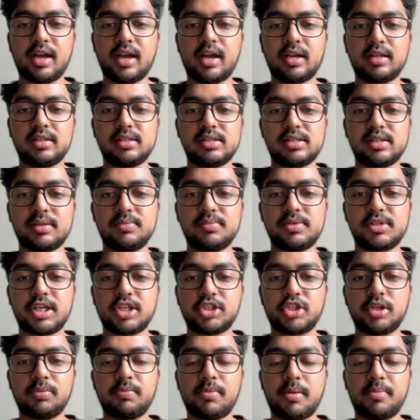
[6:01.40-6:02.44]
and some
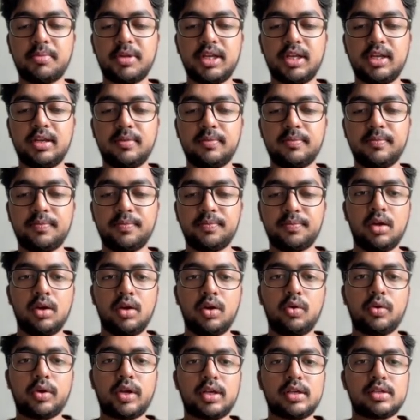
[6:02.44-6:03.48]
session memory.
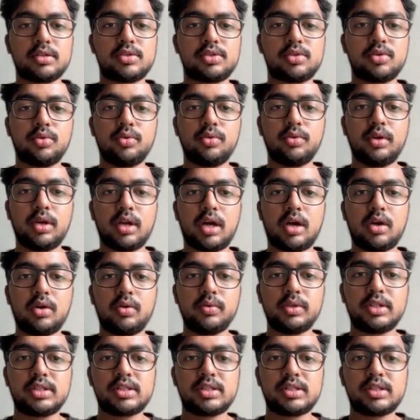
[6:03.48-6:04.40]
Okay, so now